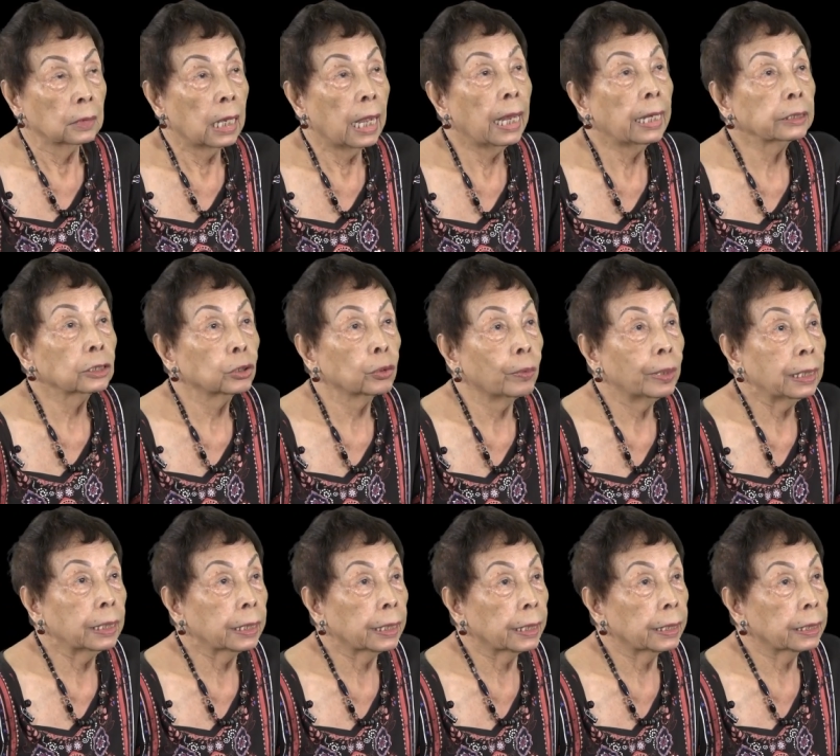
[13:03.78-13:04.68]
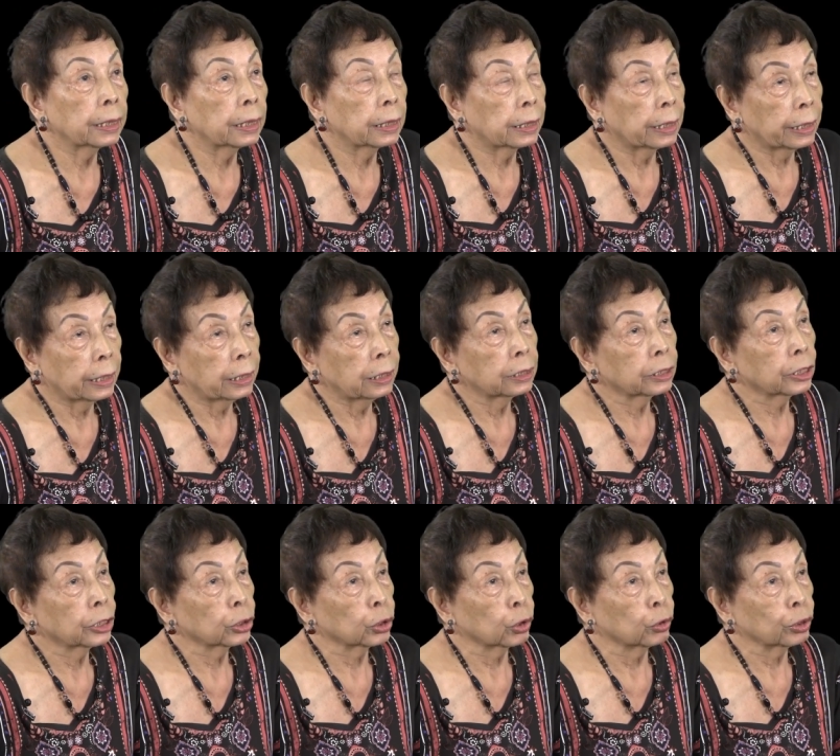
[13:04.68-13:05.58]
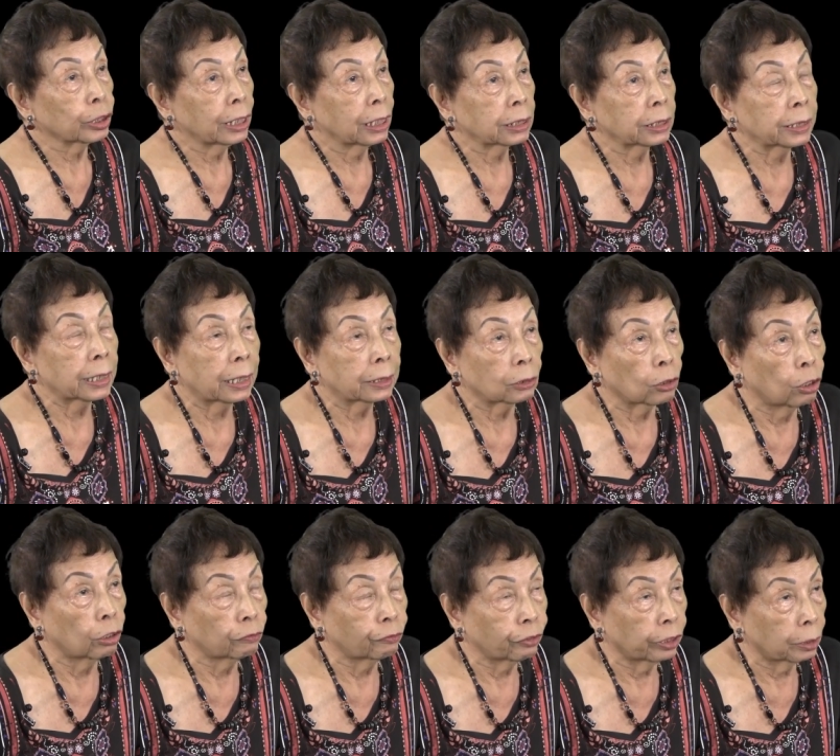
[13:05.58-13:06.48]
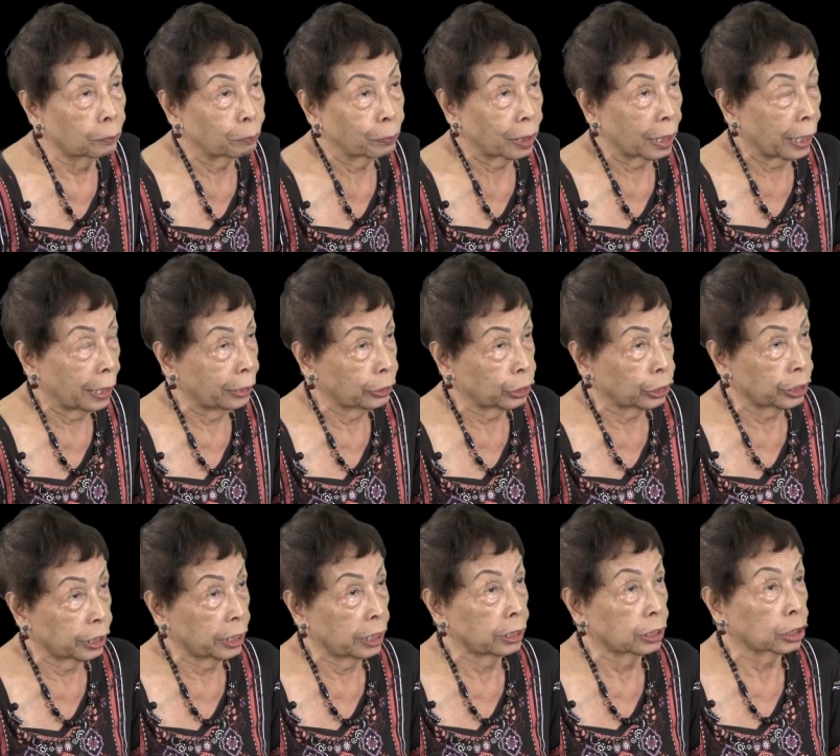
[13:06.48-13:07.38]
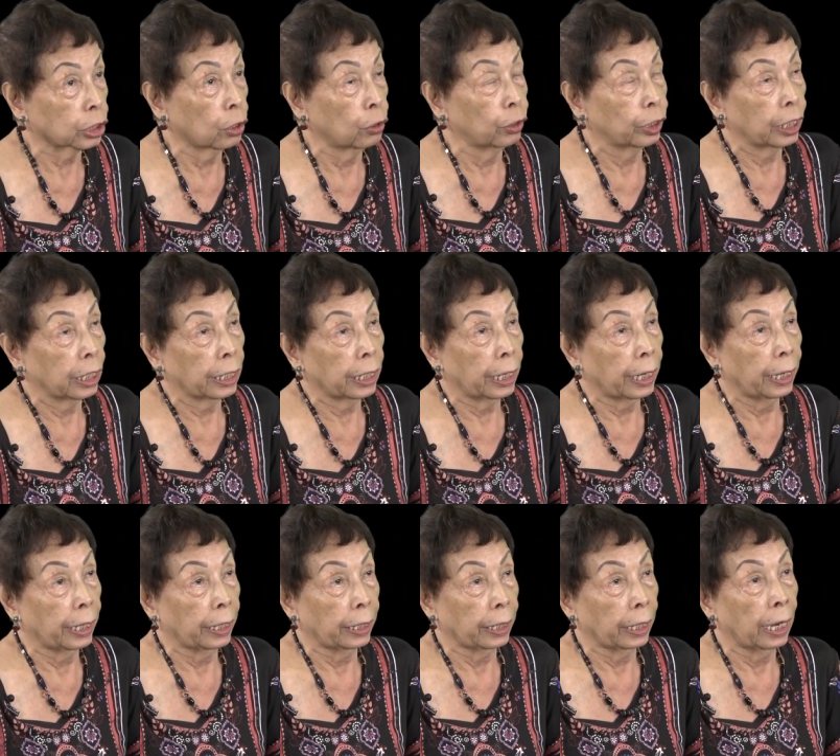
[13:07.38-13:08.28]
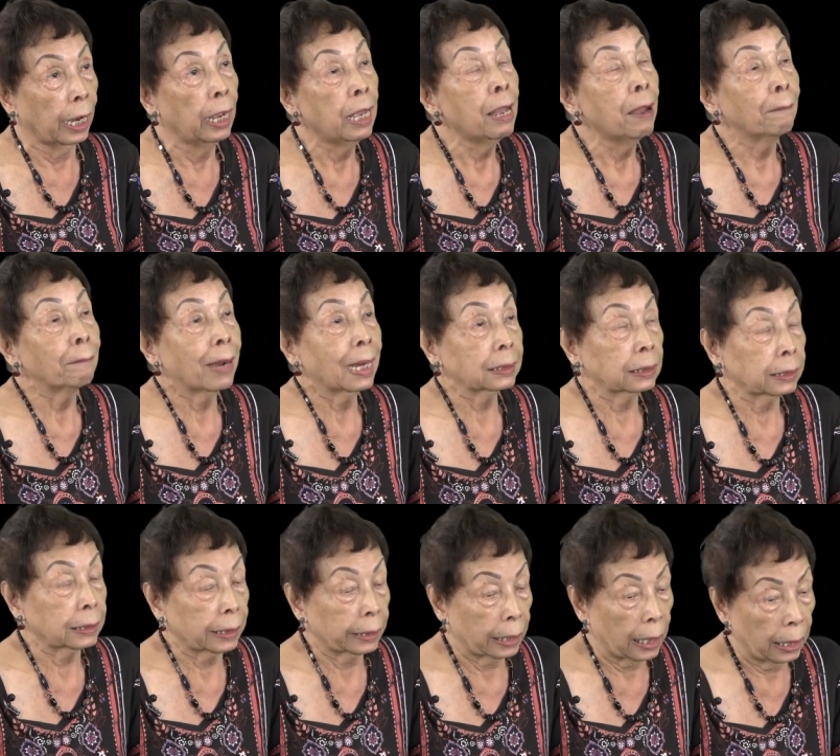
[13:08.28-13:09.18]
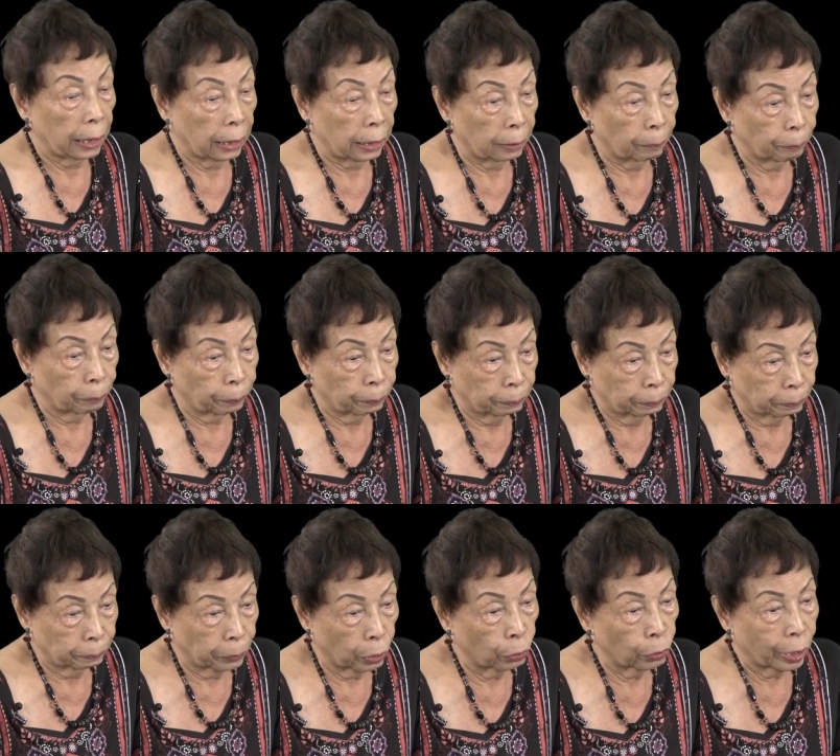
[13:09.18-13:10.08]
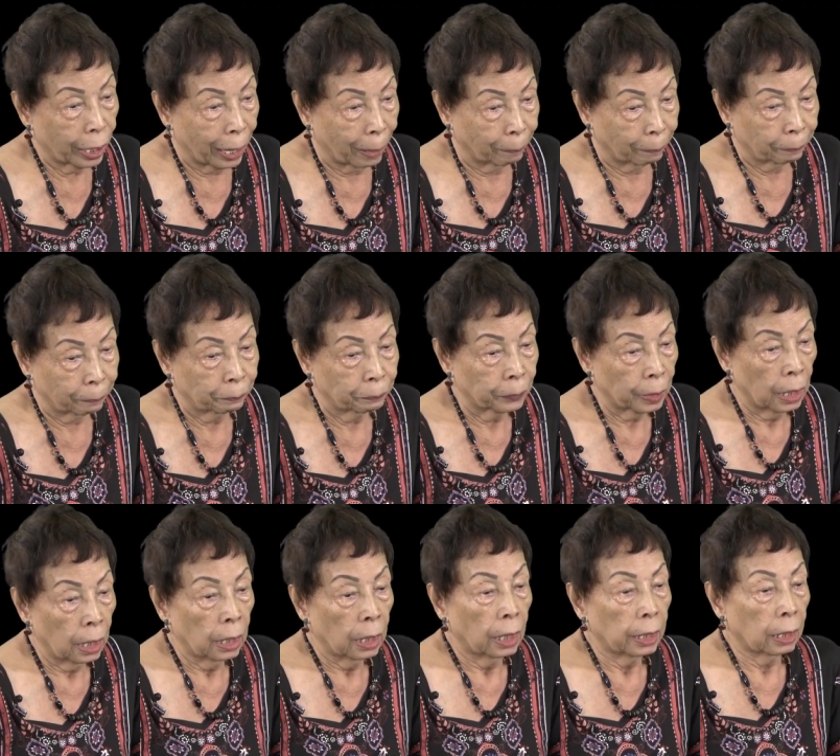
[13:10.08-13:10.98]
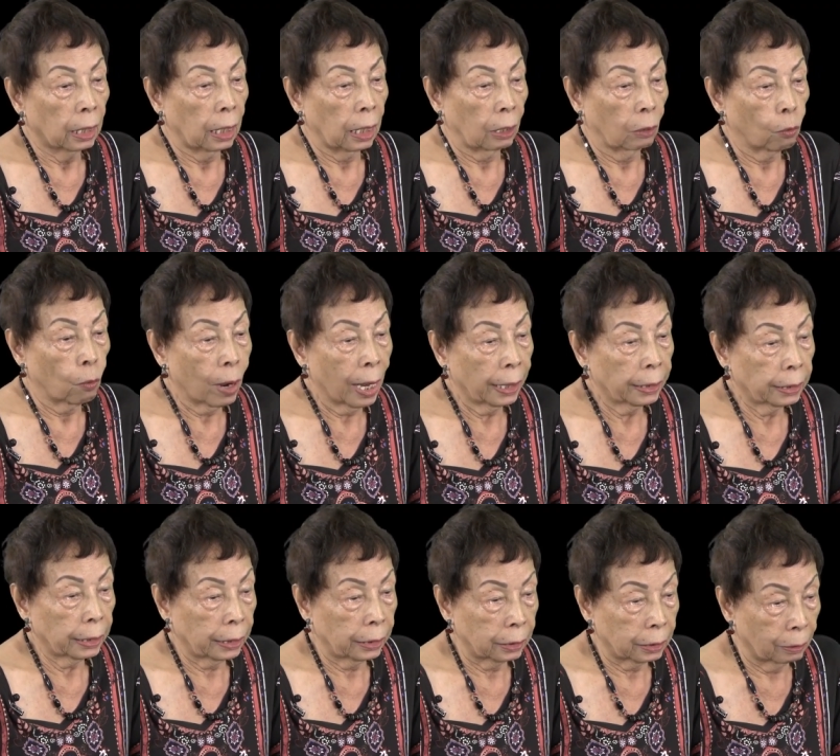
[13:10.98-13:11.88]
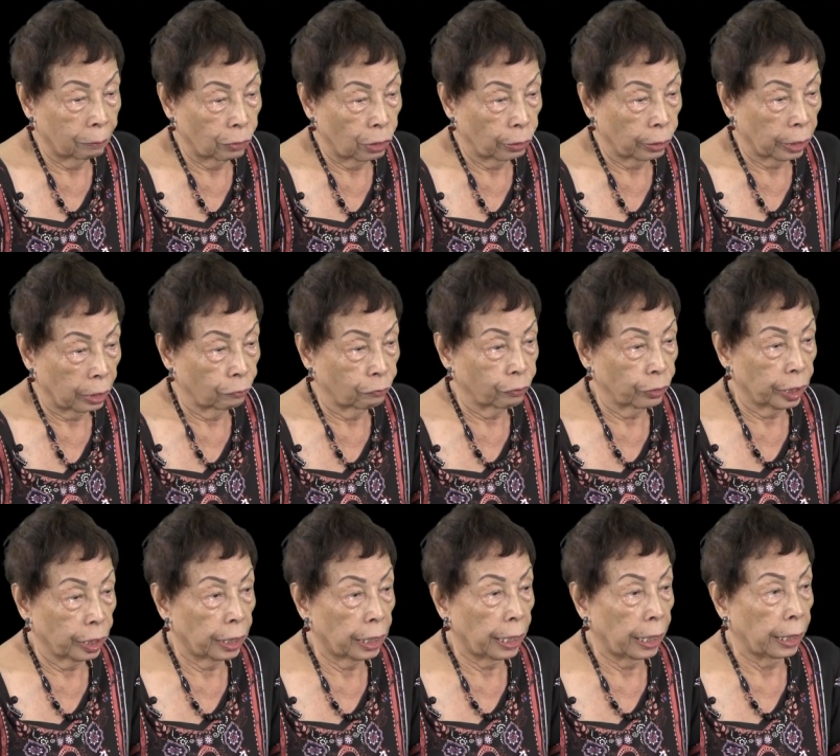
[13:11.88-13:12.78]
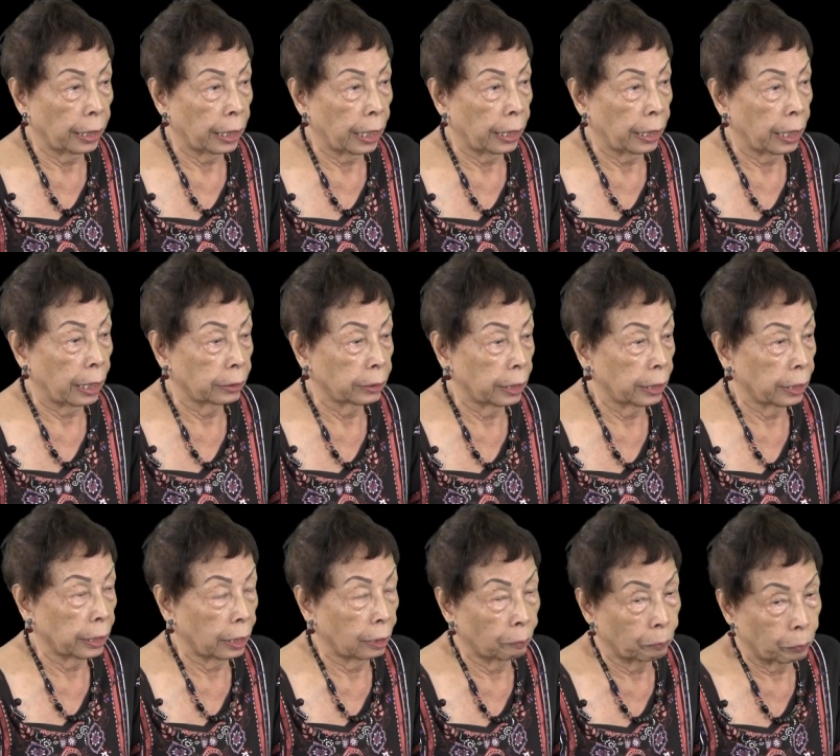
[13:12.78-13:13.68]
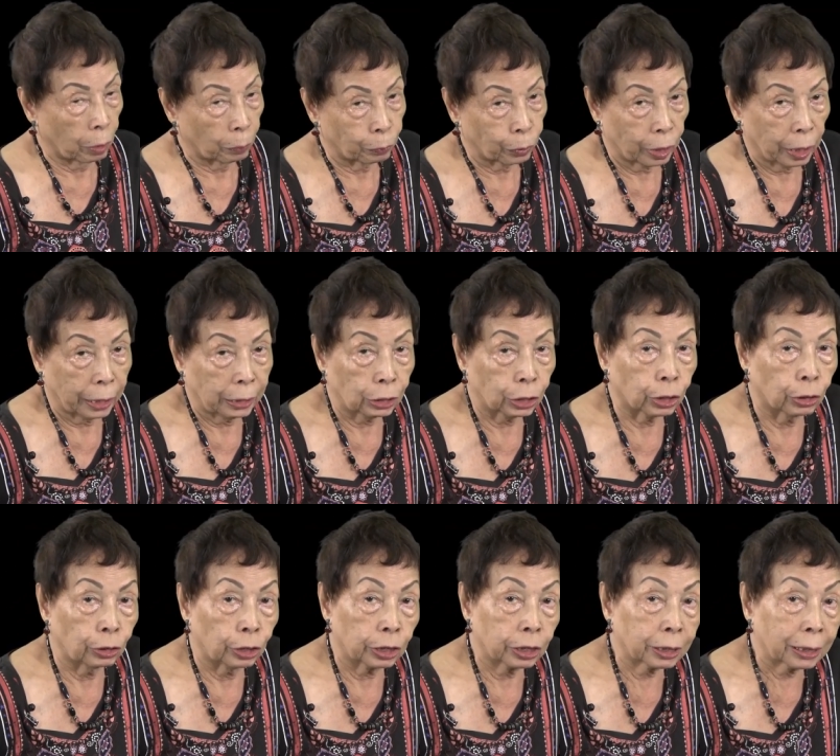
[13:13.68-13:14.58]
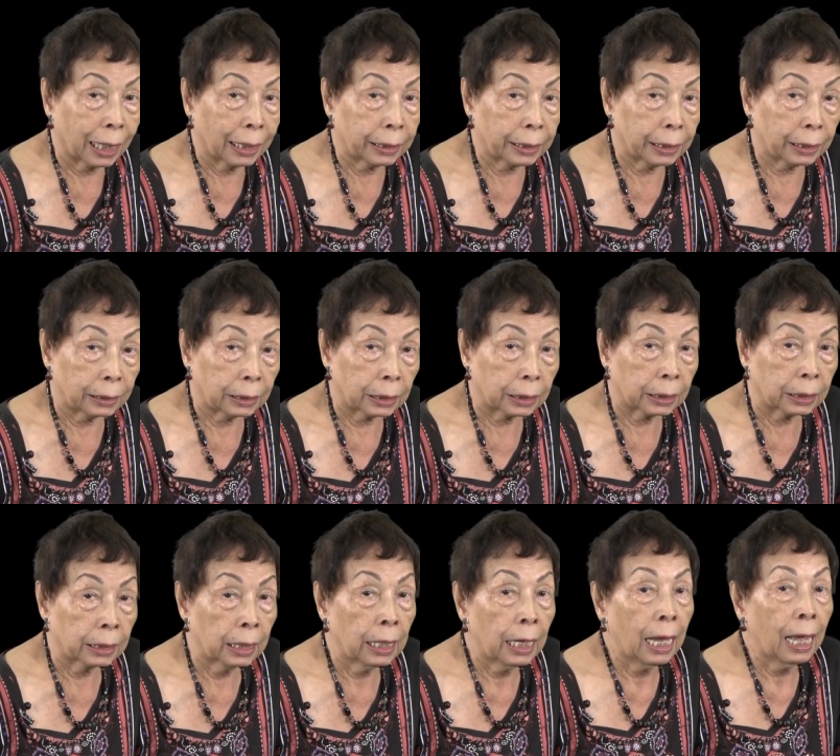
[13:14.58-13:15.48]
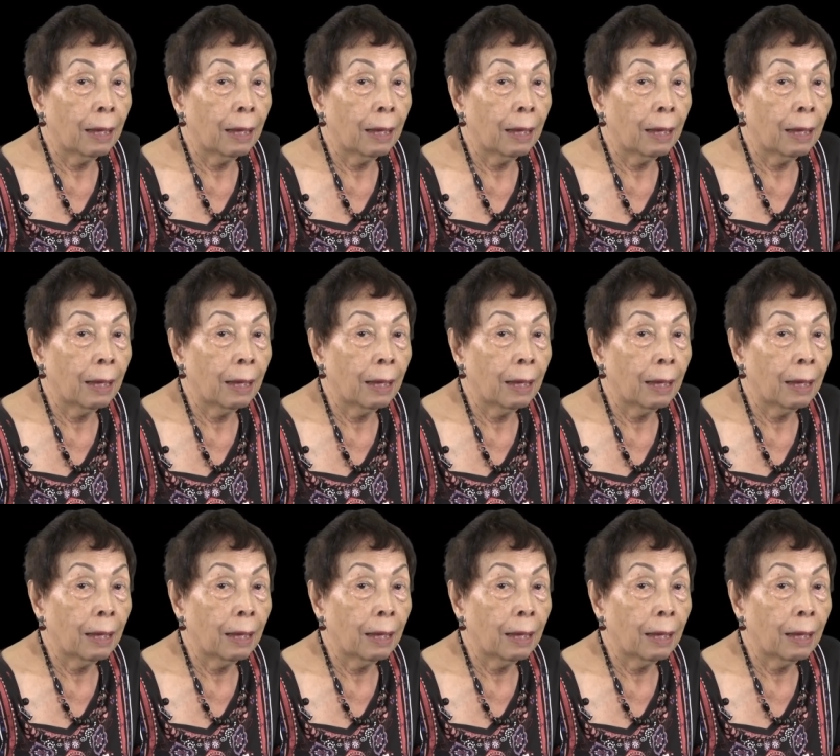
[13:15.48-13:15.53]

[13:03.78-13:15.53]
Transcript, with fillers: Actually, the institute does not offer PhDs, only a masteral program. One in demography and another in population studies.